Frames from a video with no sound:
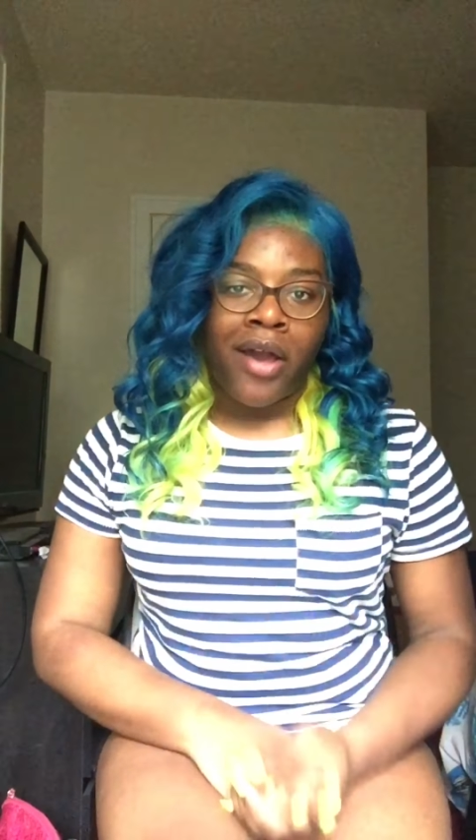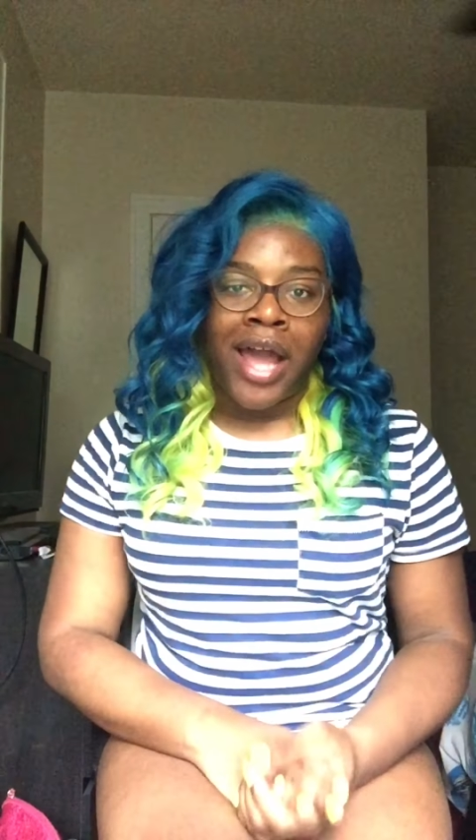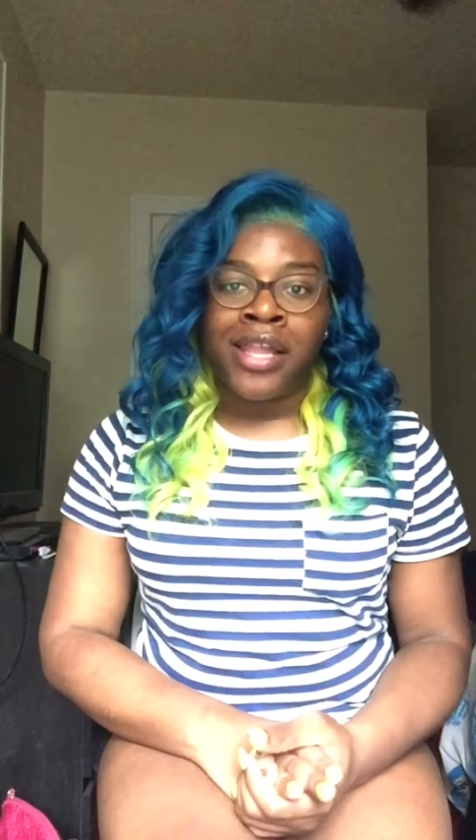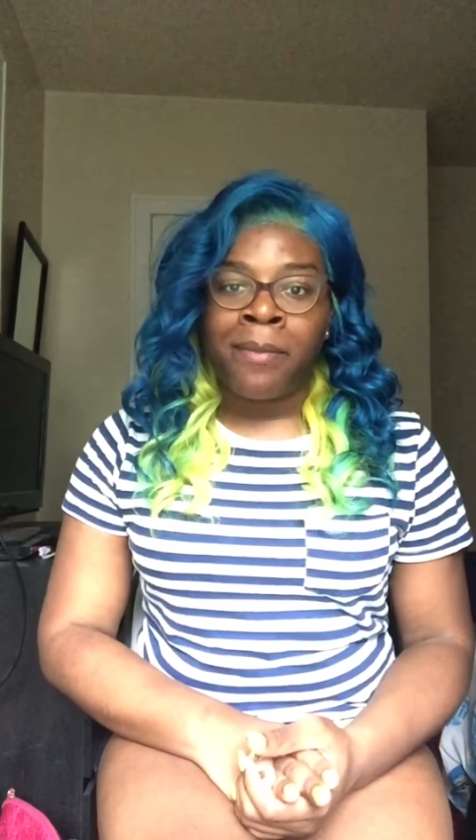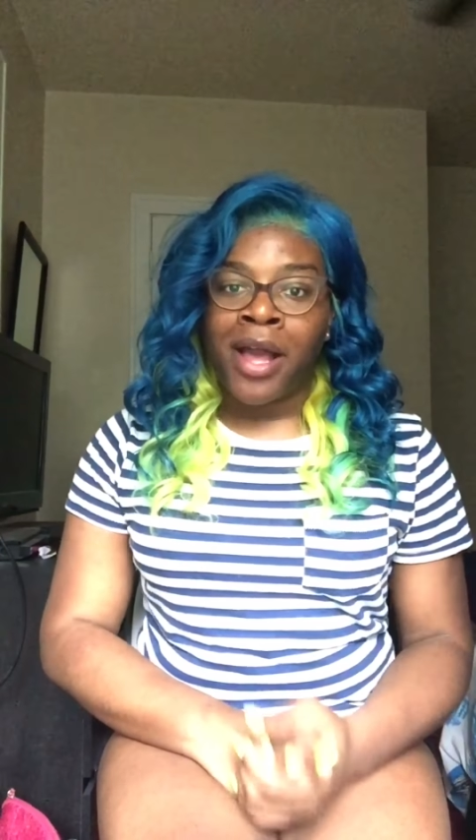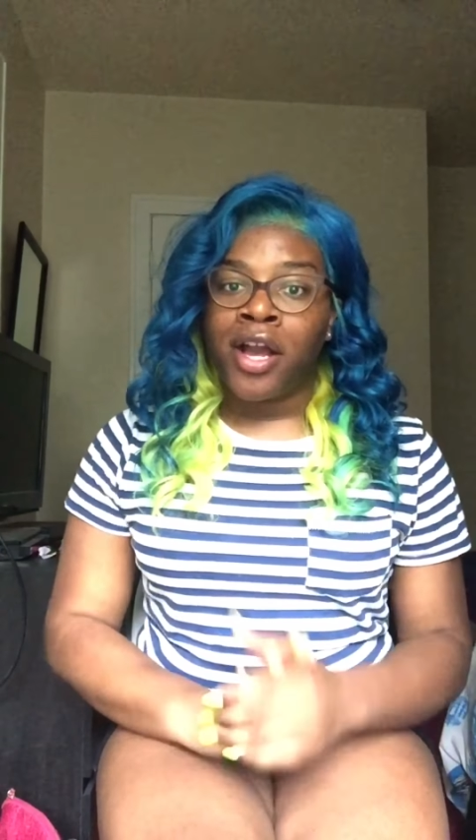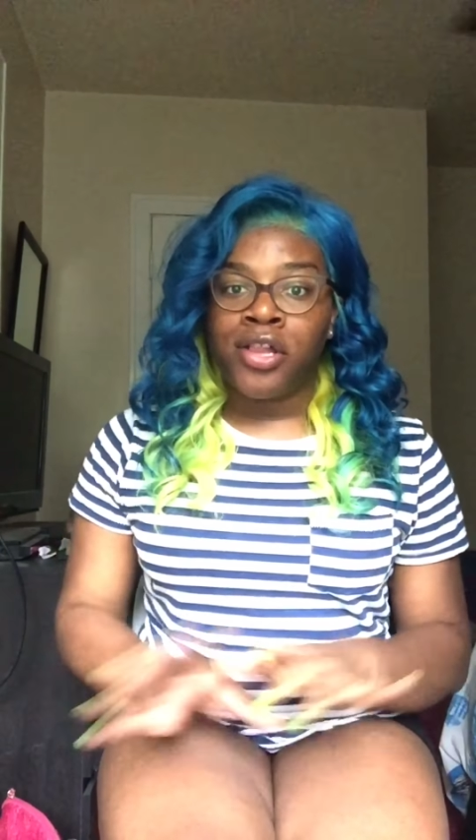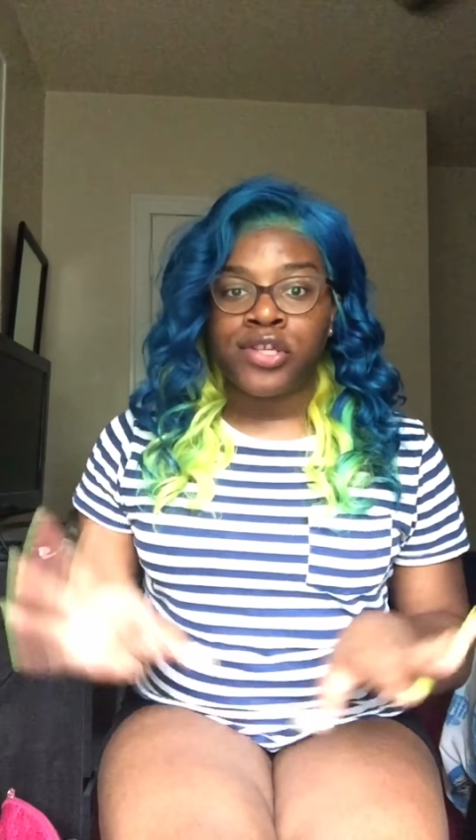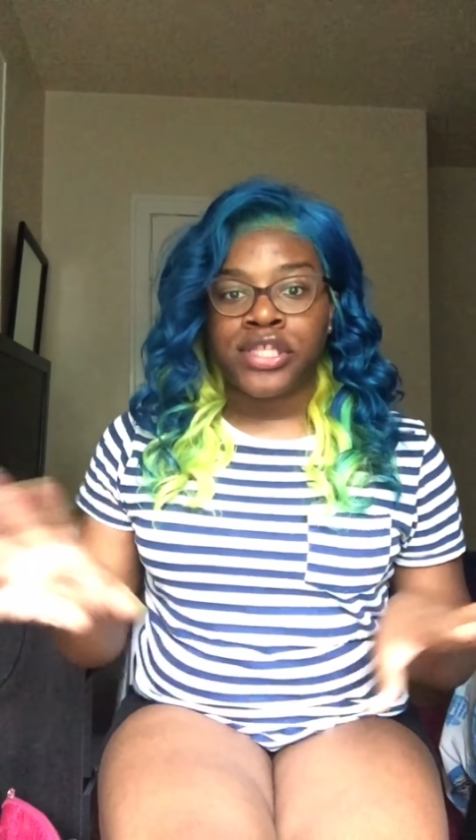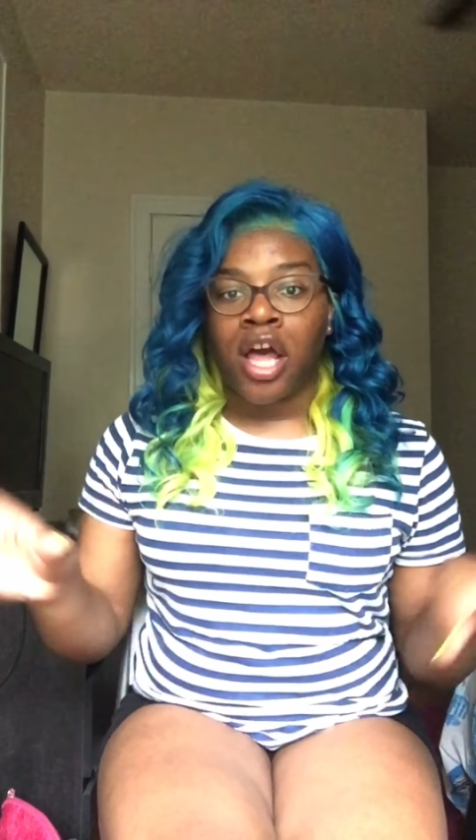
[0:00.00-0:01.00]
I let my
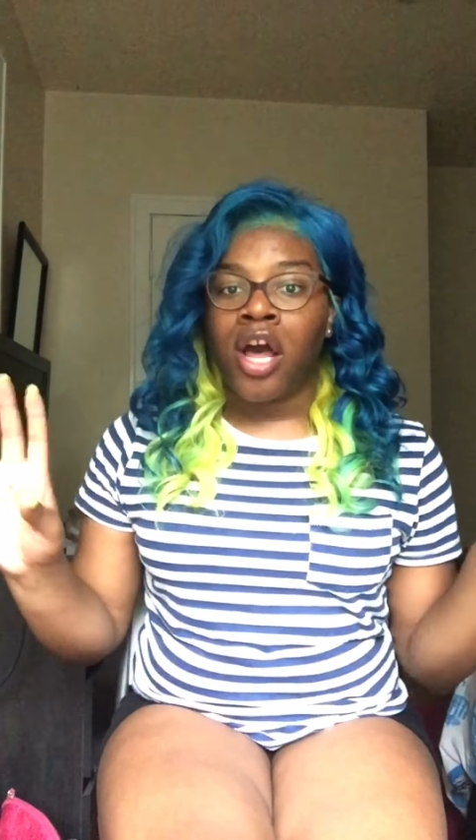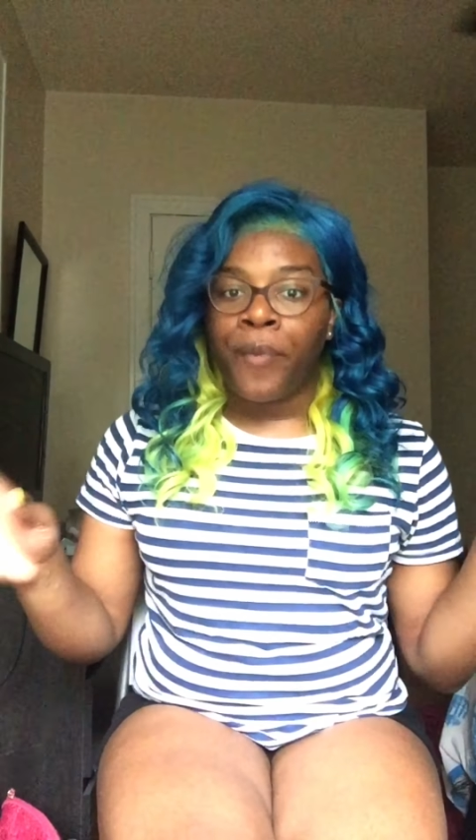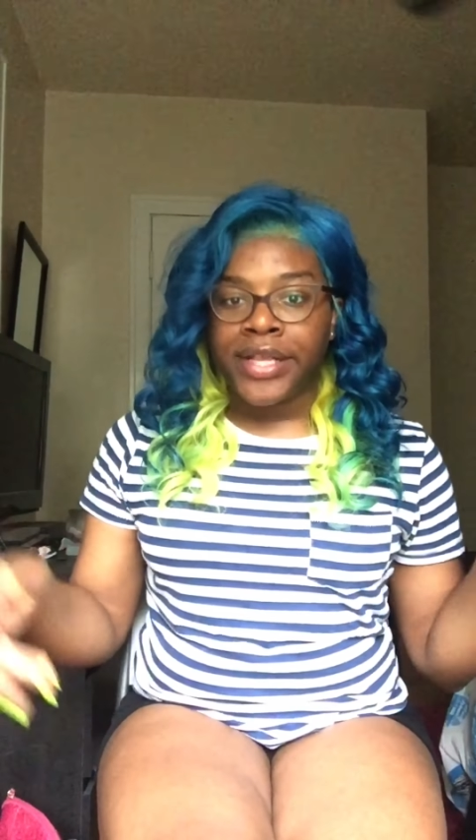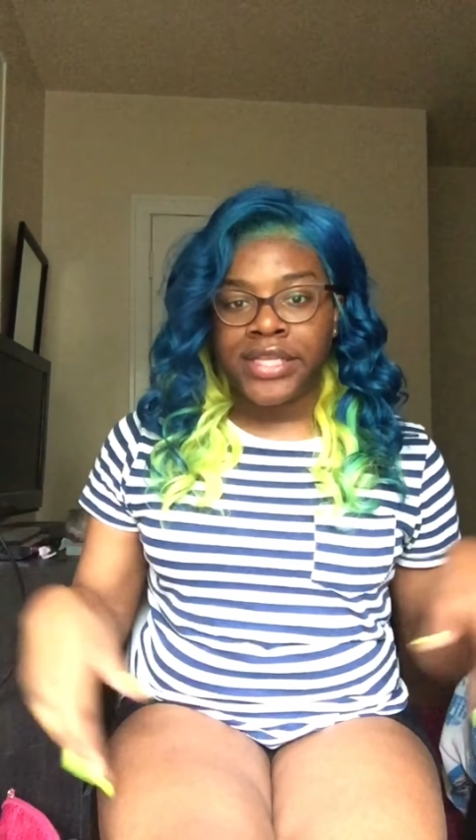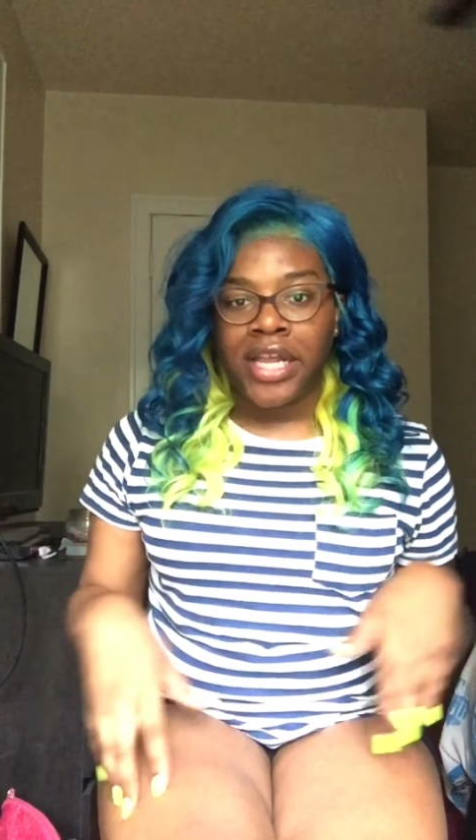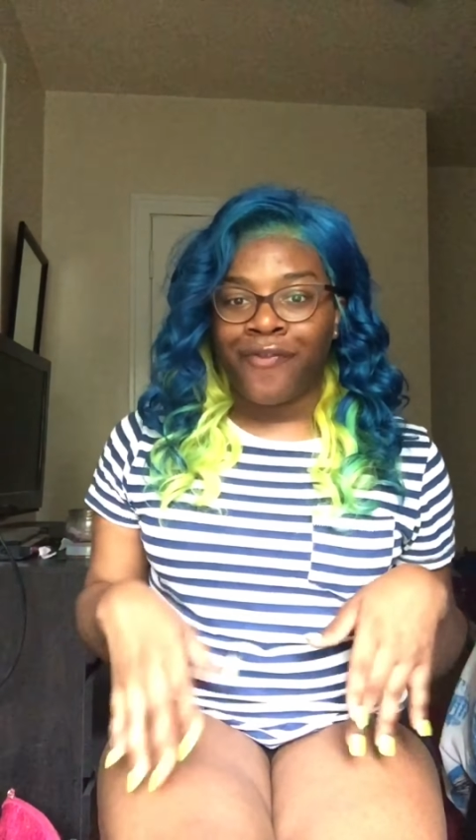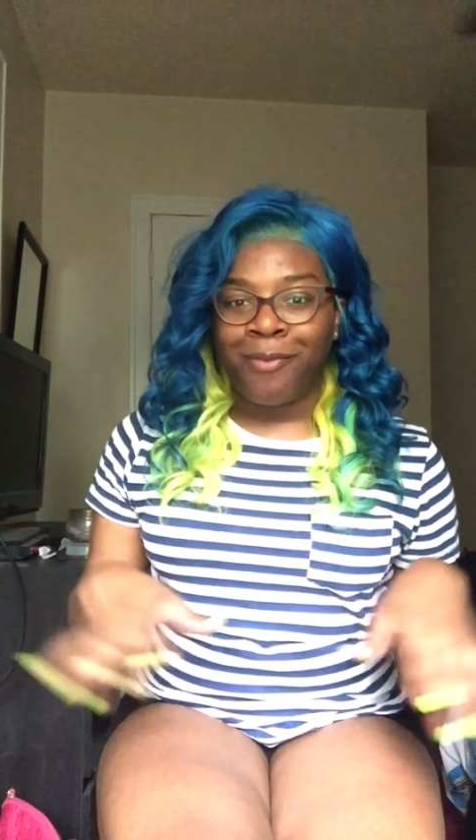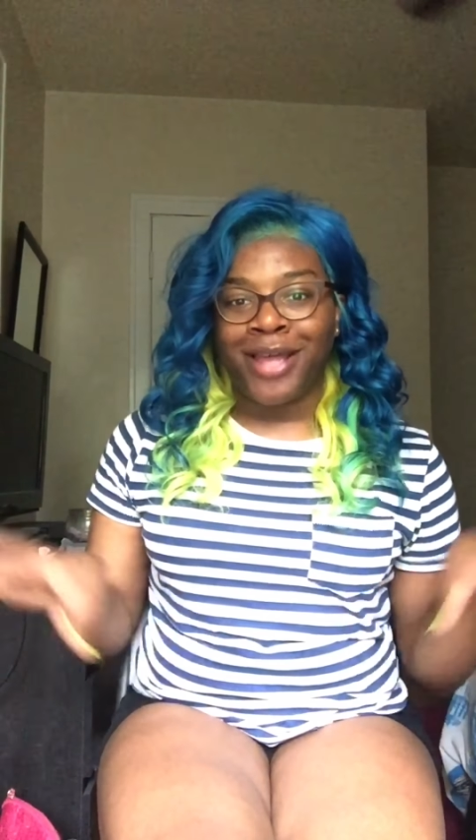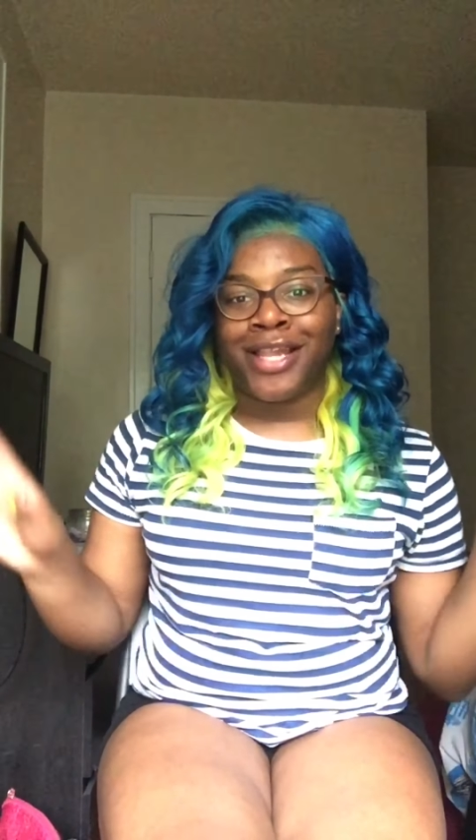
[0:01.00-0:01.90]
colors always sit in for about